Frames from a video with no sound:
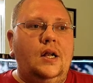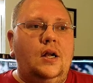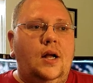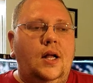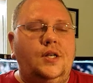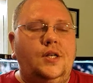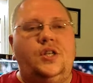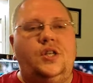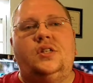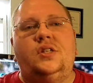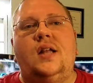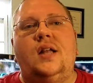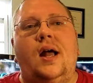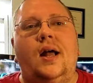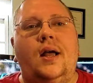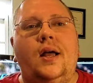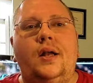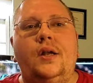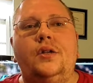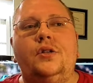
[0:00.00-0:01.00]
It's just not
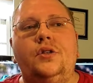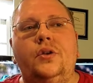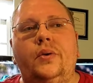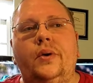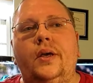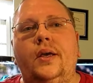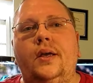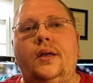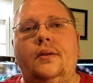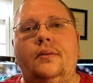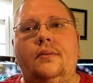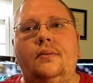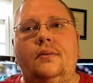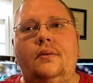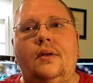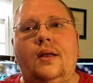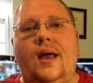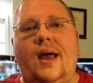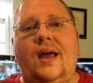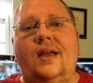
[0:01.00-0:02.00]
going to do it
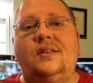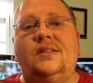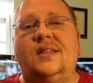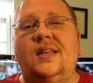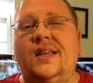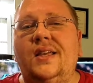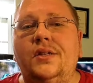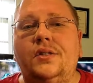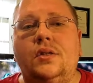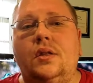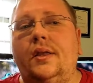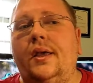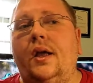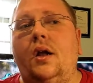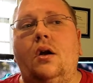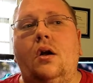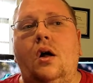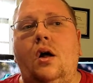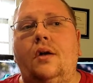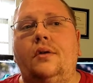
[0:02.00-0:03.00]
as easily
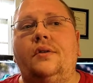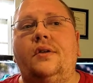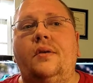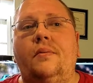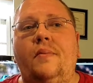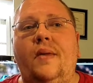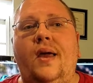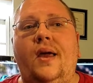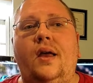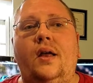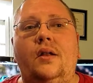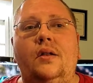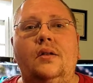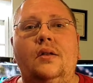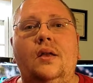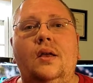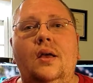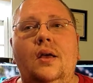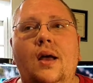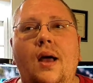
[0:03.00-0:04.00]
or on command.
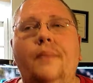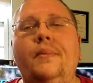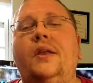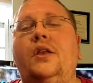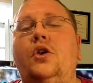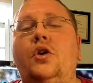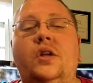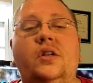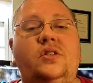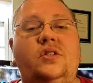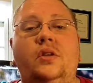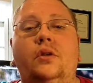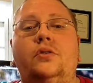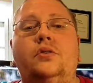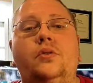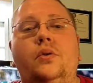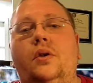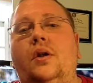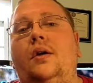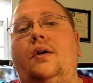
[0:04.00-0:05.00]
I mean, you can still
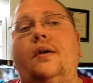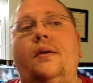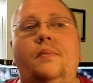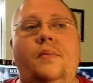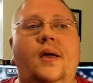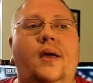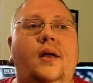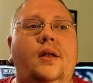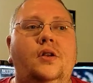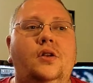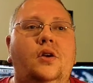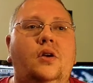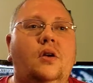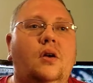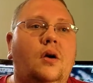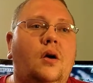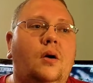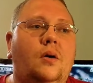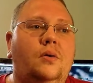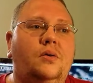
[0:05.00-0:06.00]
do it on command. You can
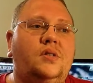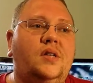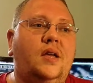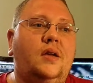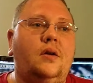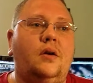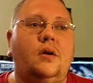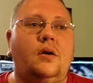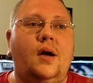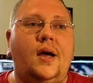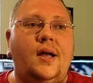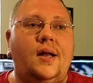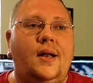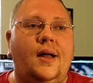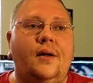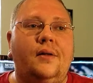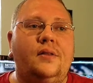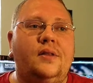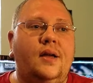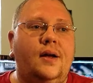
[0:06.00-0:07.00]
go take your Kraton
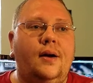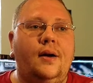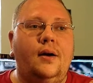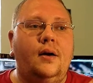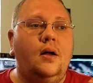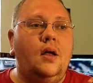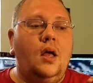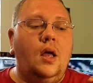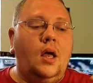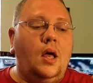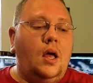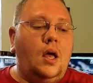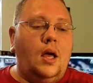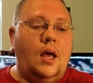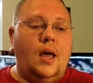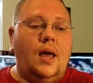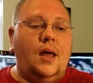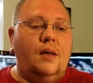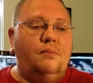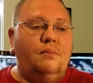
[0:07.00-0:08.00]
out there
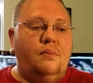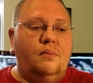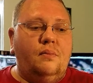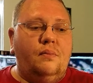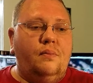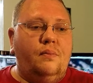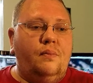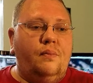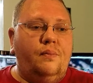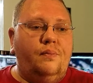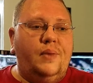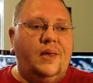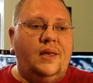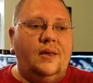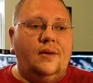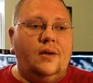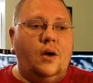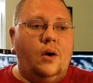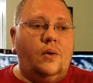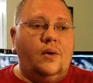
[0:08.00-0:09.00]
and be
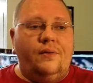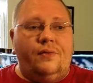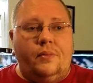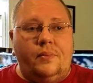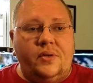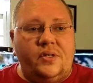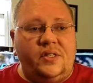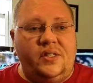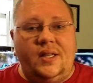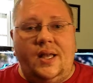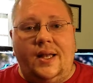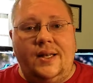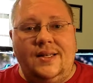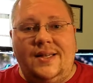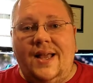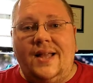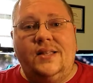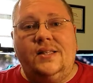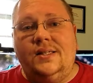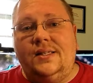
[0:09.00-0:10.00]
going from a
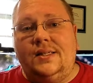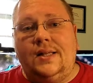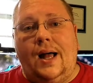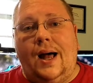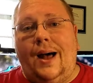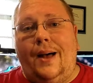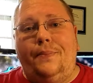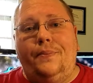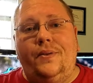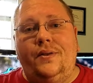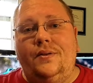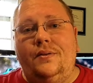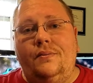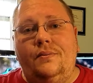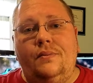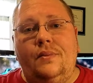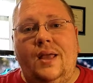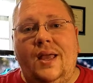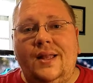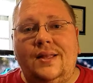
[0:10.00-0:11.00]
dead stop and
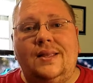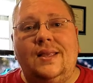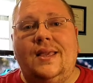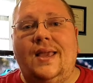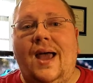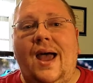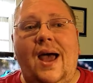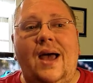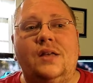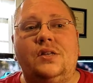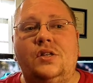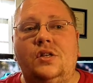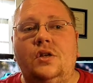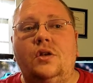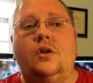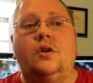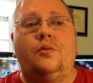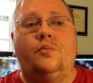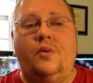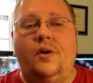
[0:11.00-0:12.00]
hit the gas, and you
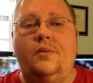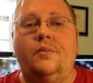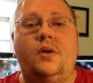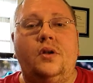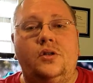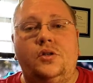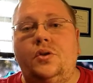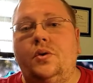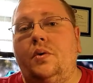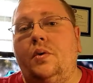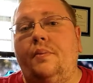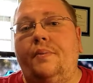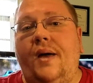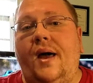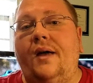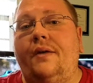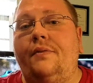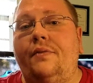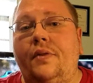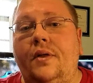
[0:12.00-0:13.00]
can pretty much do a
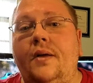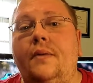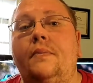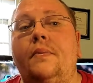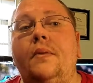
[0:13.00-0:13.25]
backflip